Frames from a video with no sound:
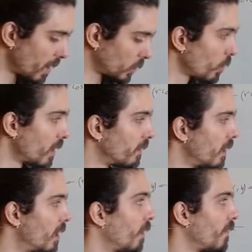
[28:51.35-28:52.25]
one.
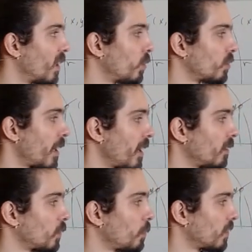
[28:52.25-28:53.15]
The good triangles
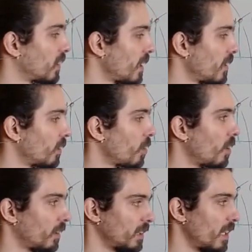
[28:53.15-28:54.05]
for sine and
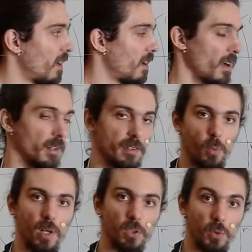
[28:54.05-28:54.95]
cos are the
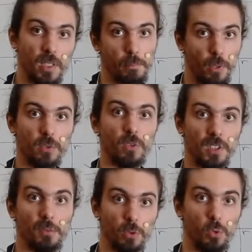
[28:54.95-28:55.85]
ones with hypotenuse
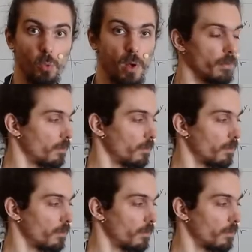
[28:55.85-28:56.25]
equals to one.